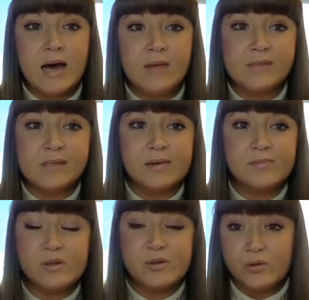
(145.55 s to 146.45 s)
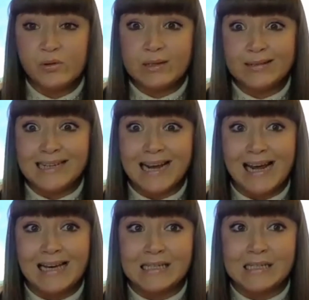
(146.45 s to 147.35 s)
Some new little
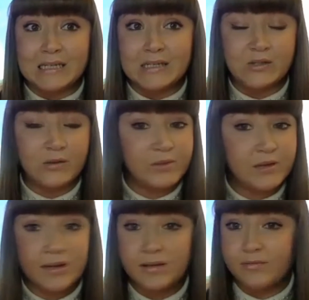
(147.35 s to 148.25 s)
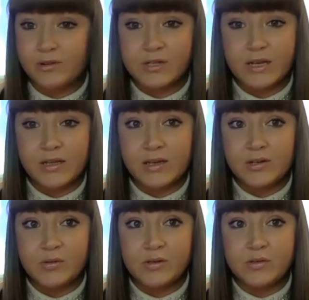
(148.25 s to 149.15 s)
taxes. So beginning first day of the year,
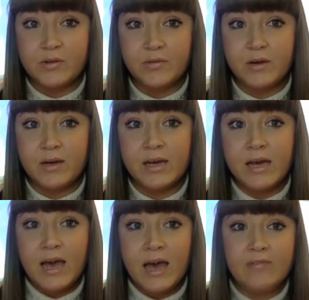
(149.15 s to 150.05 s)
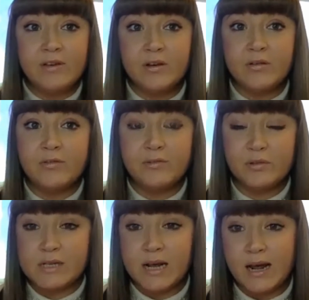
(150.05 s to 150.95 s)
2021, a vehicle
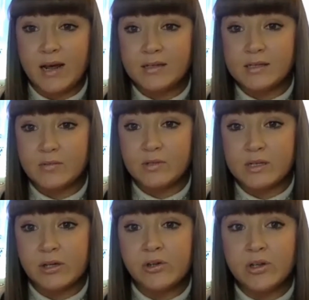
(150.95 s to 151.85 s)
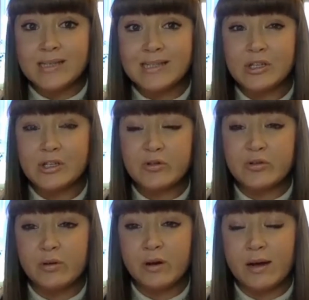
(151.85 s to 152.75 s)
fuel tax. It was increased
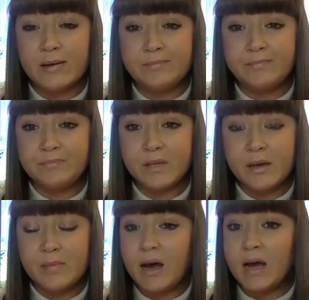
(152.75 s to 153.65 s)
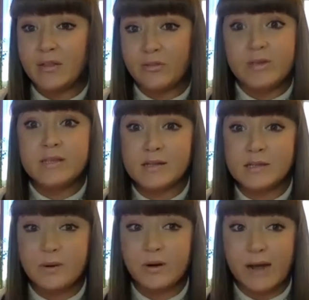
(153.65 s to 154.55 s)
to by 3
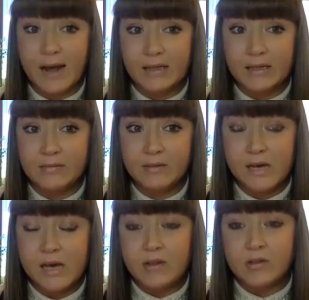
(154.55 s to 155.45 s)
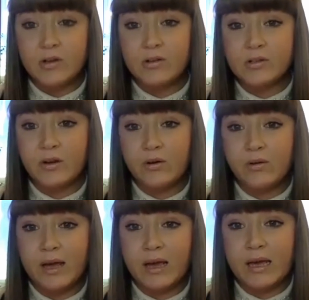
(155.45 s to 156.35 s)
cents per gallon. There's also
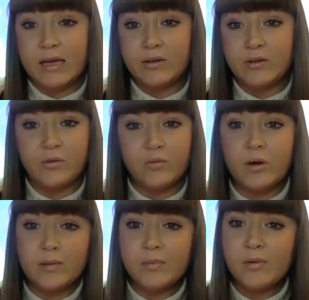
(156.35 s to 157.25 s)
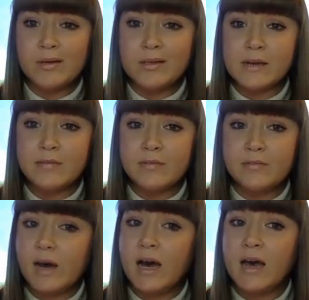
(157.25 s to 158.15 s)
a new
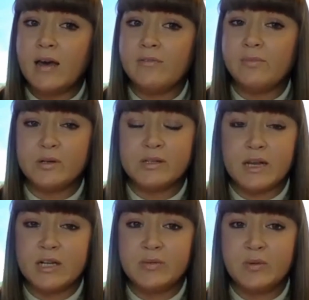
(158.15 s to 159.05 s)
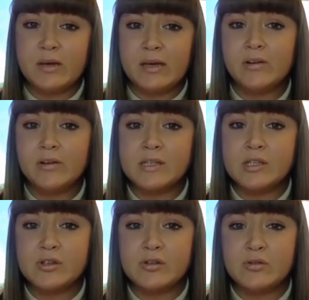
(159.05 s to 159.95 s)
1.75 percentage point increase
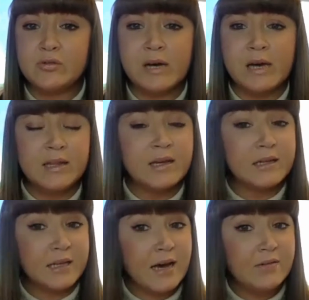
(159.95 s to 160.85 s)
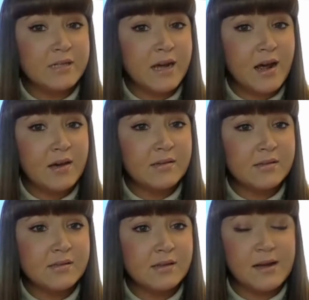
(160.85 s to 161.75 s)
to the cloud
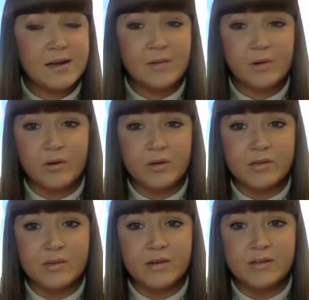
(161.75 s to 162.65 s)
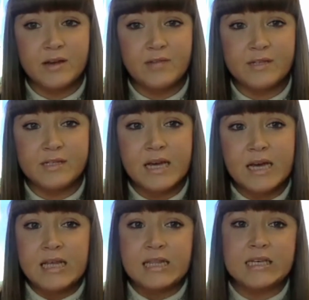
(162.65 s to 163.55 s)
tax. According to the mayor's office,
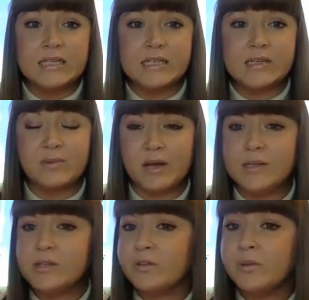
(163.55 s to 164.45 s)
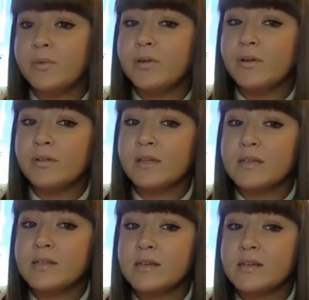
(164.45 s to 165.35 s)
this is applied to computer
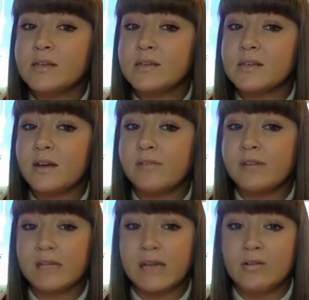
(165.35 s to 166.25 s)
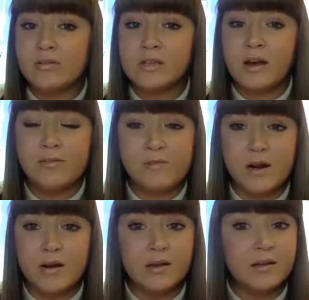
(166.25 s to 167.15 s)
leases of cloud
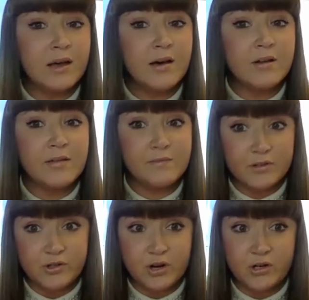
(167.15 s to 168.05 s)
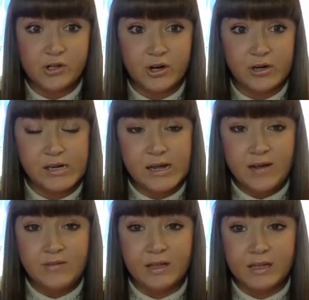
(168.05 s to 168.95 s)
software and cloud infrastructure.
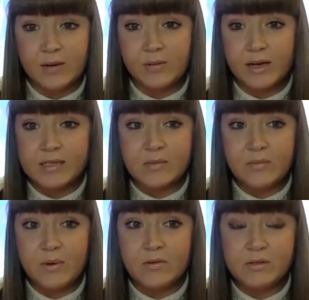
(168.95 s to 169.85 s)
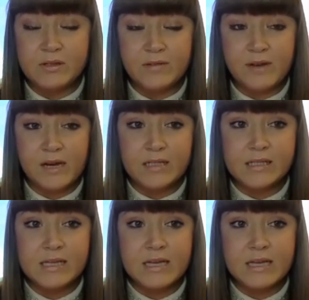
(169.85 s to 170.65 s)
I feel like that applies to most of us.